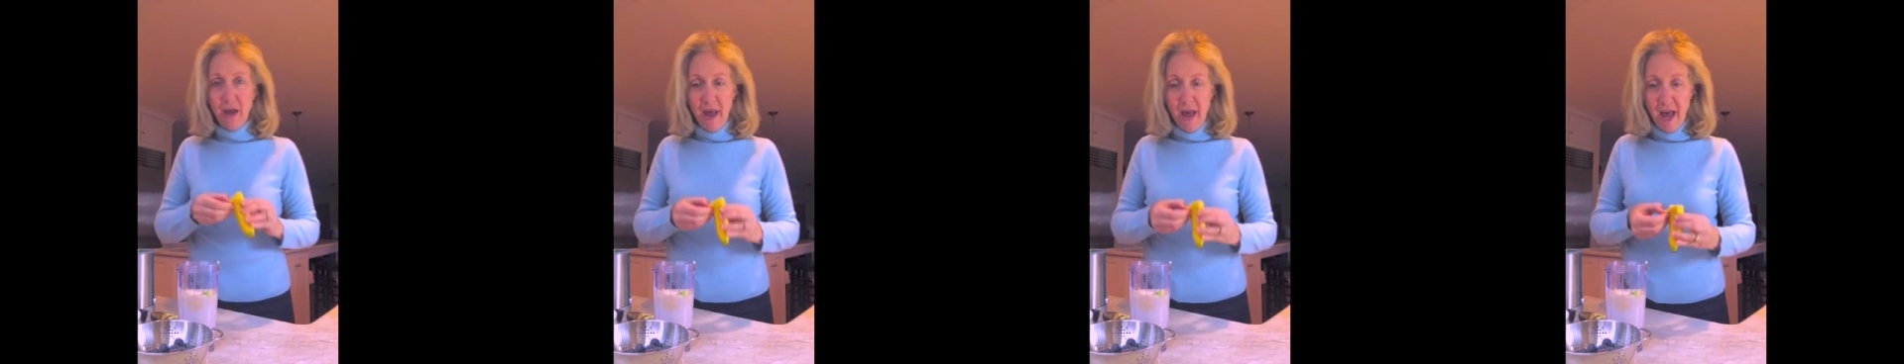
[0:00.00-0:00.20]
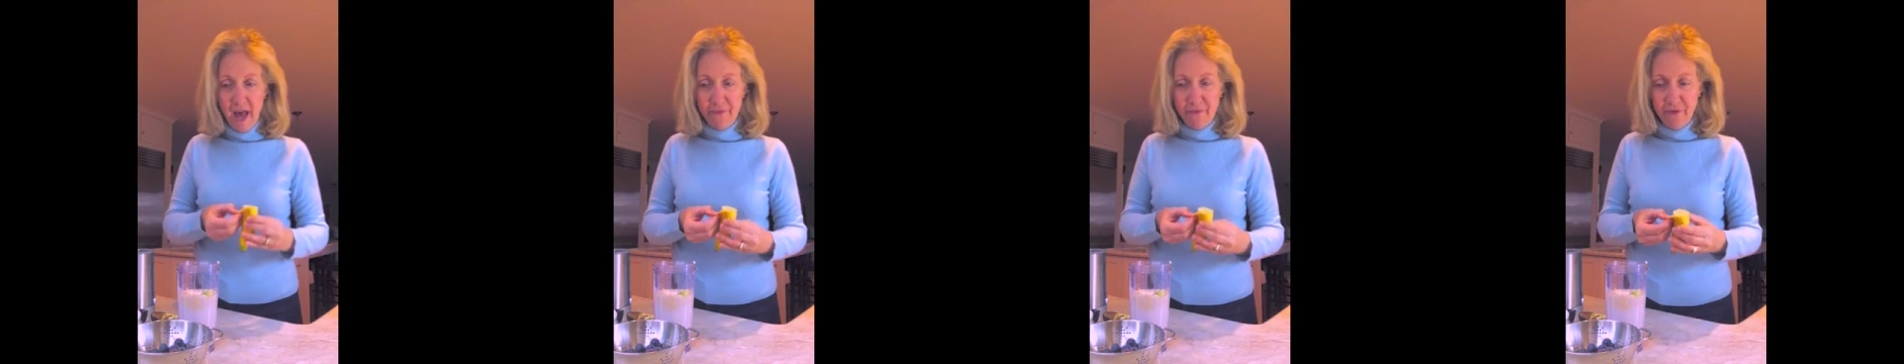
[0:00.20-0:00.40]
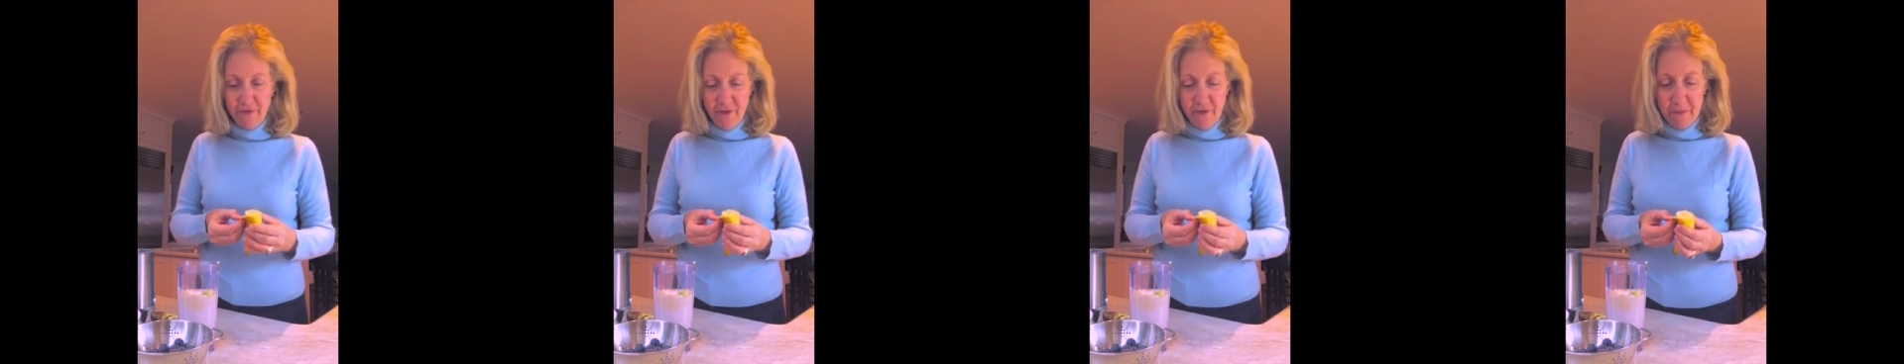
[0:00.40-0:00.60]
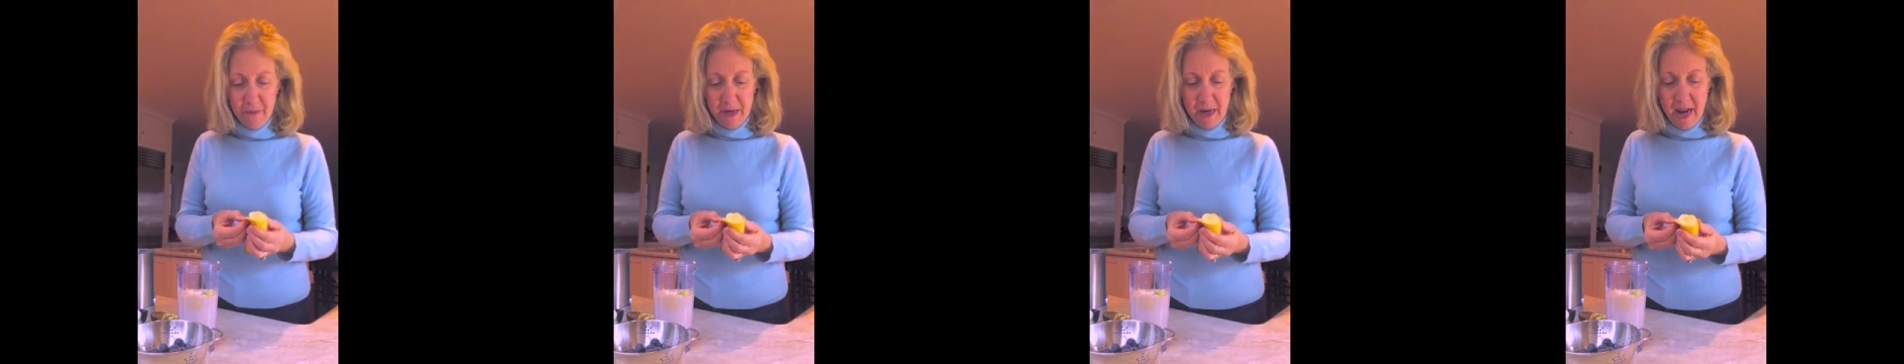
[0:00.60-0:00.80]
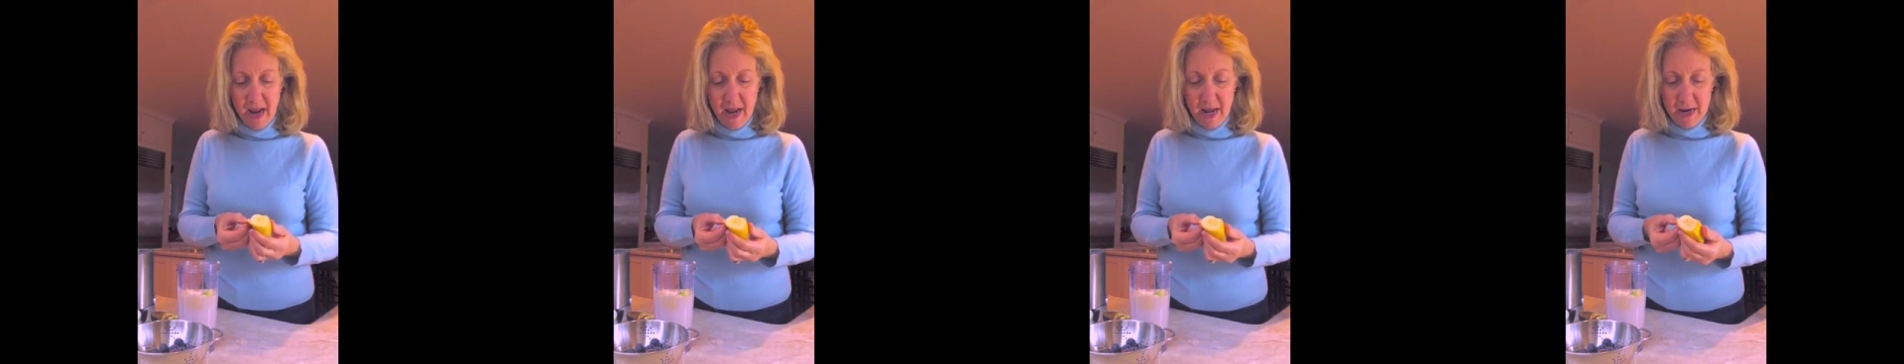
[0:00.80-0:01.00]
a half of a
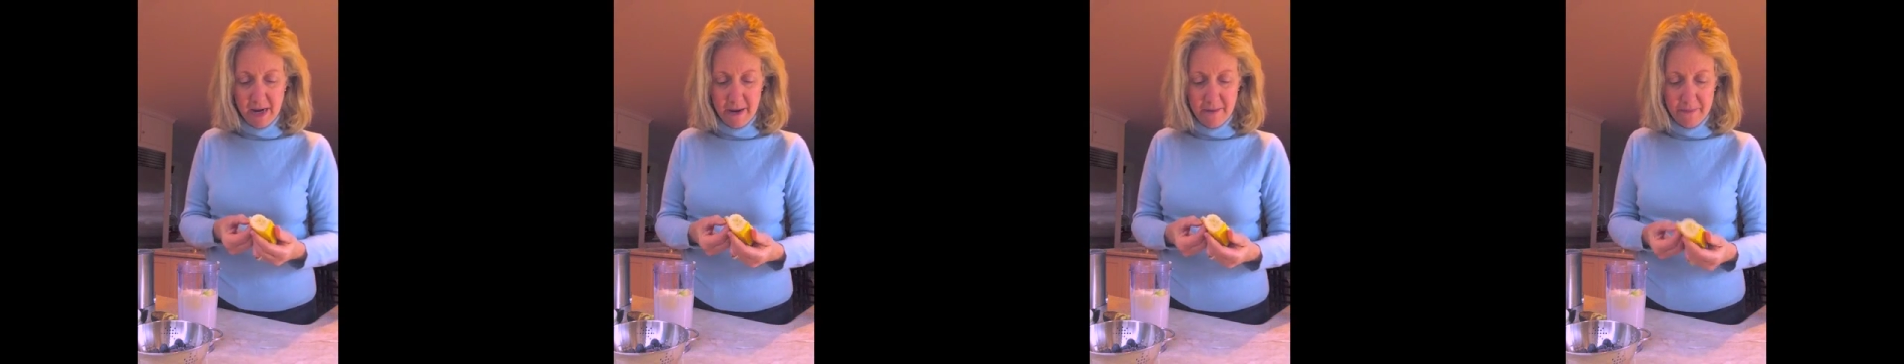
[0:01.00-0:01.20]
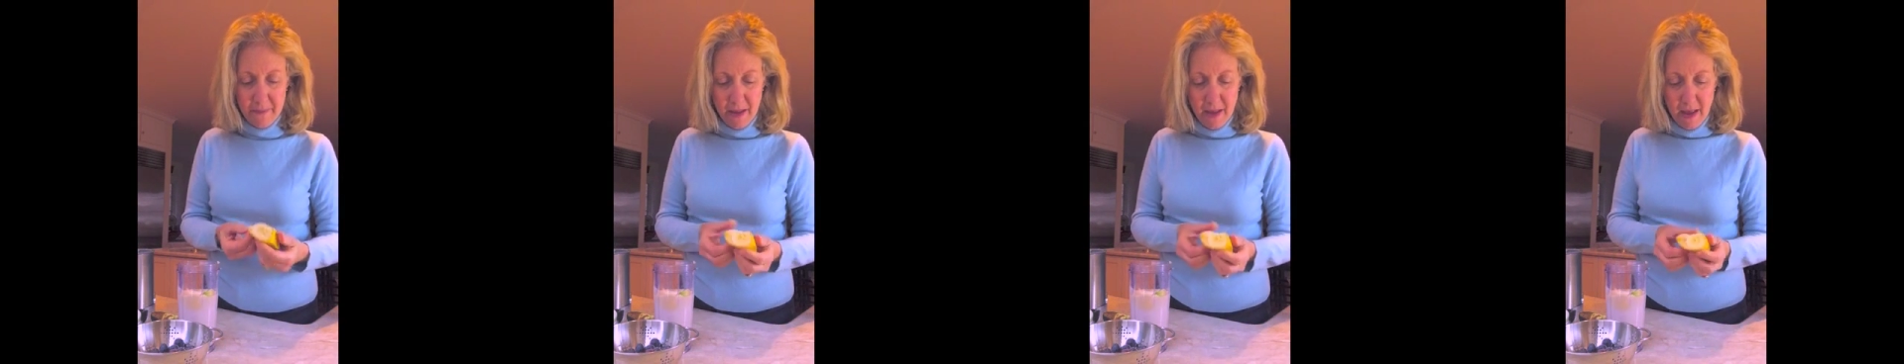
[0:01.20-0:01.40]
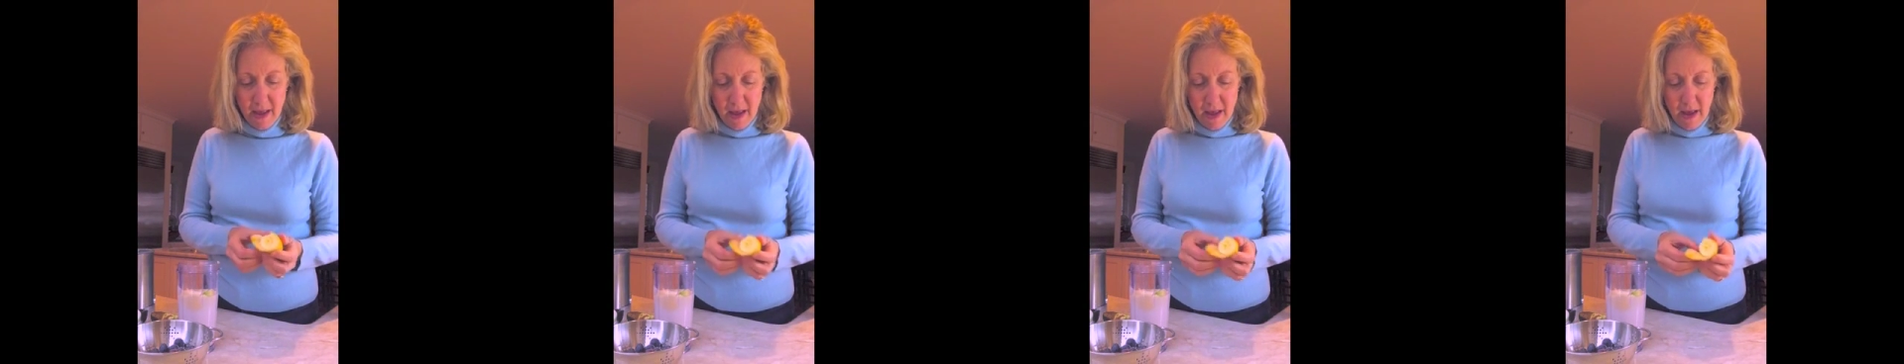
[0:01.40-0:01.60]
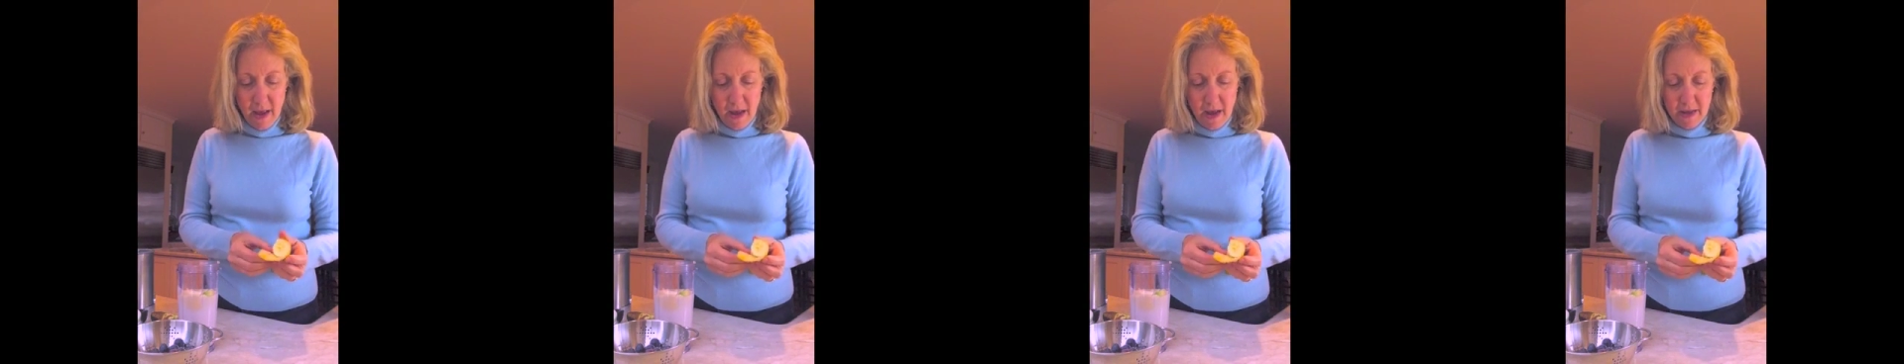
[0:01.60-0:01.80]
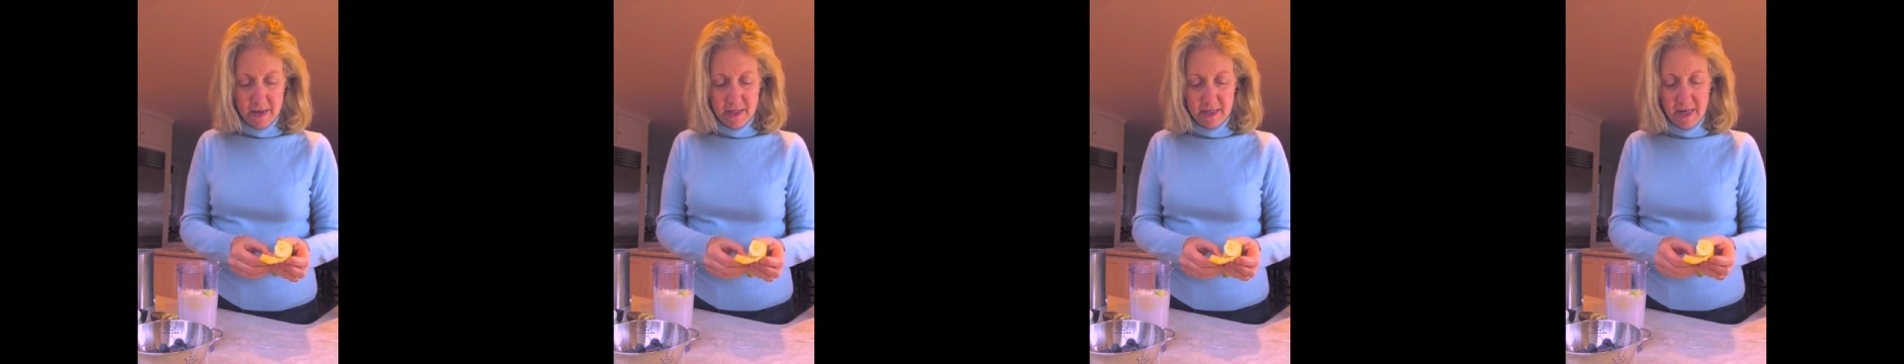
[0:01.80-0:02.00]
banana.
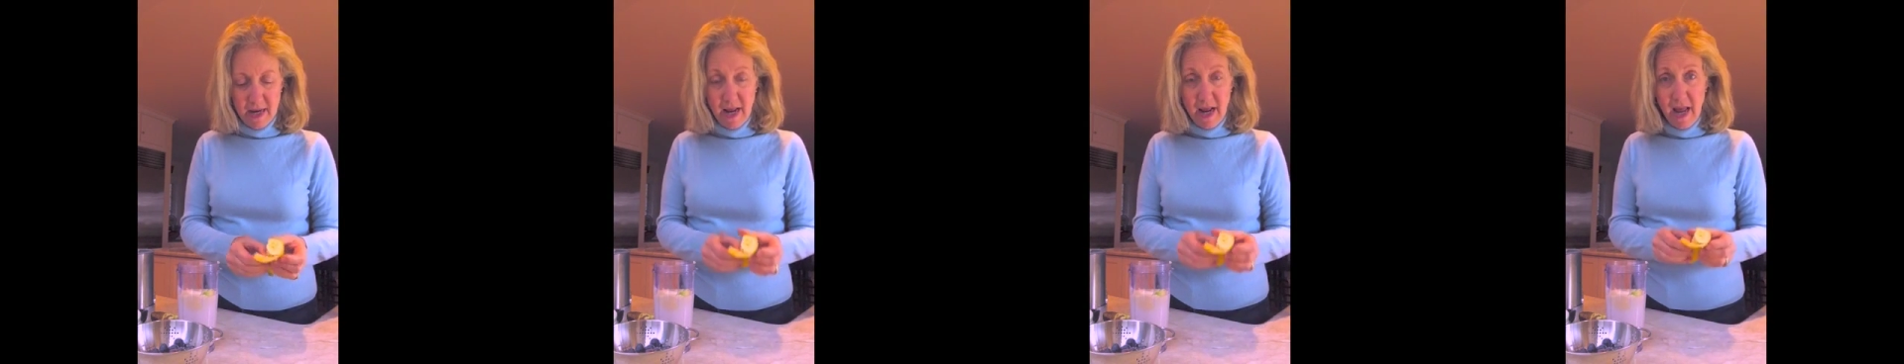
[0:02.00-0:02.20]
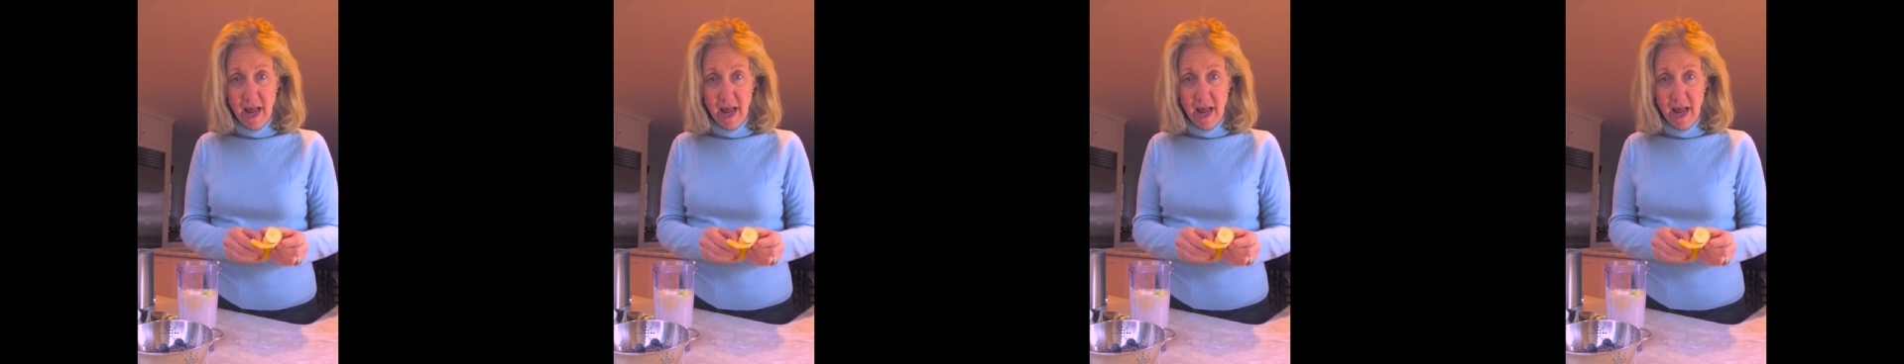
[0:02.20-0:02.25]
Today